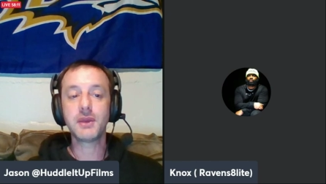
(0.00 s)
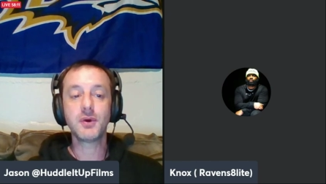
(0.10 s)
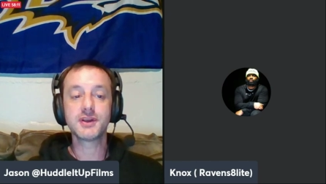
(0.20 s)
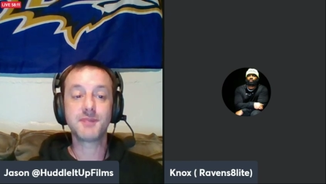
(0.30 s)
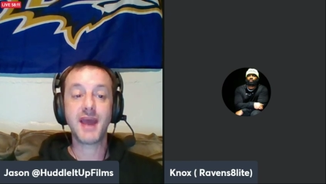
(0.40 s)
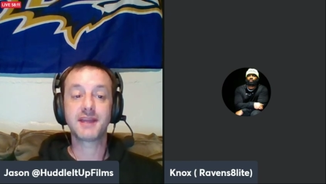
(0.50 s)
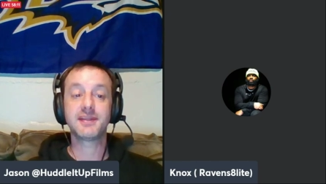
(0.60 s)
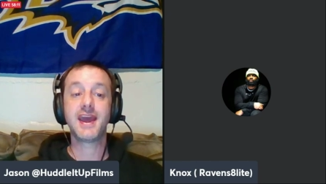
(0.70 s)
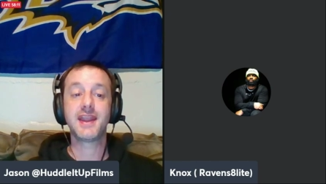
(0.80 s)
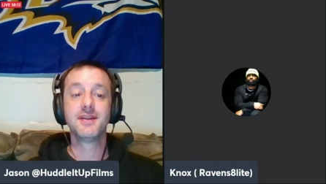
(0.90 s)
was back
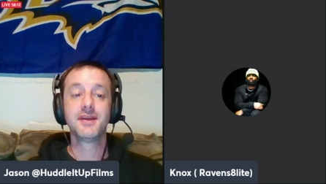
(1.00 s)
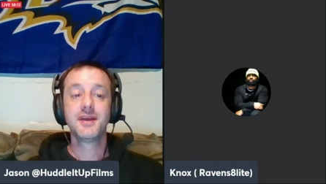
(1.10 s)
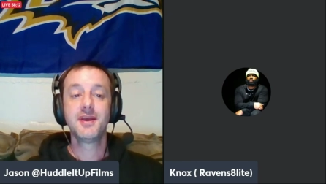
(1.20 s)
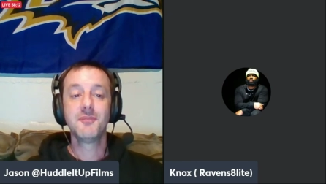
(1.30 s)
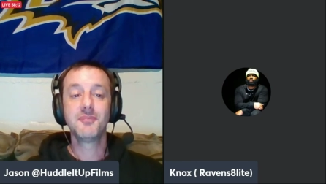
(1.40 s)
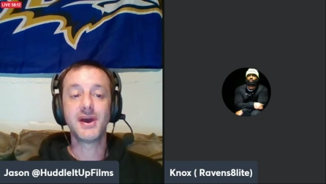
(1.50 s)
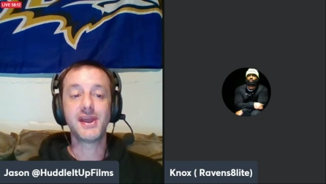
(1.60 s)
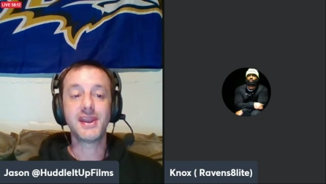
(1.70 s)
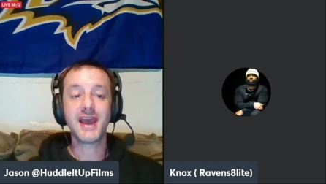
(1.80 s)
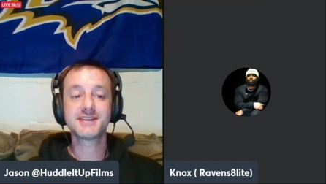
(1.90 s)
then,
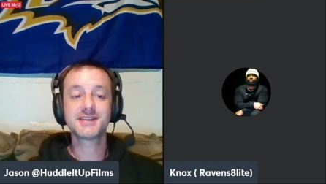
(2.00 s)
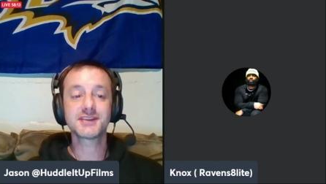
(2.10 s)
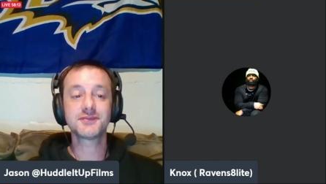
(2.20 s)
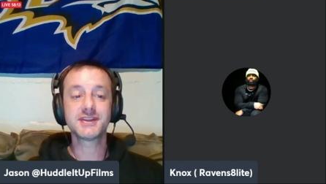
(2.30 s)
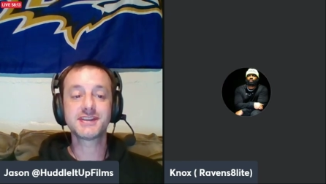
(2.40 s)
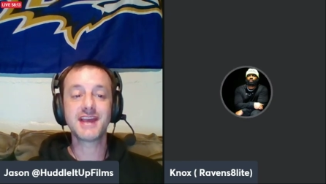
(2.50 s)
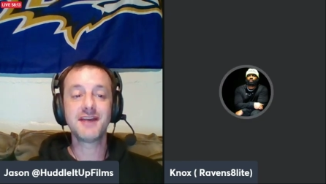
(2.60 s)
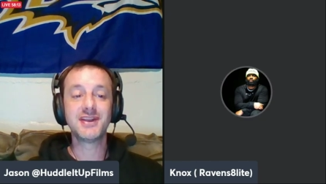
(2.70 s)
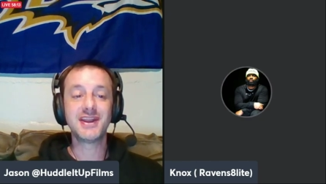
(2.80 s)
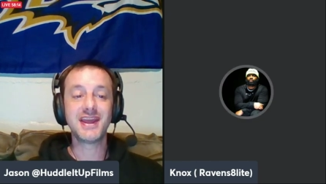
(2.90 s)
but at six foot seven